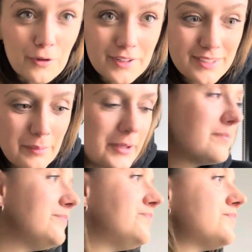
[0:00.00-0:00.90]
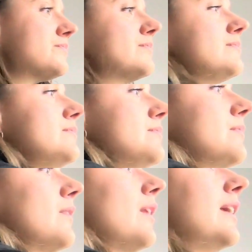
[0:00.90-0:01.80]
the summer.
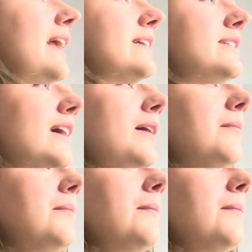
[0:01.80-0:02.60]
Next up,